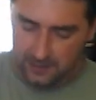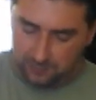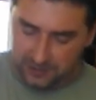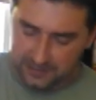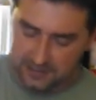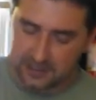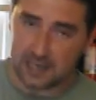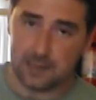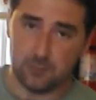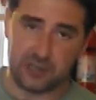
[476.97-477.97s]
But it's just
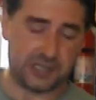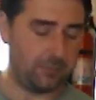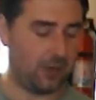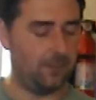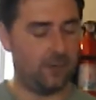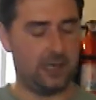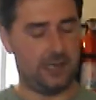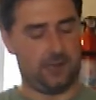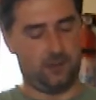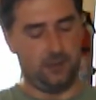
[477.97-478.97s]
a mushy pulp right
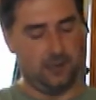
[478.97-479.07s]
now.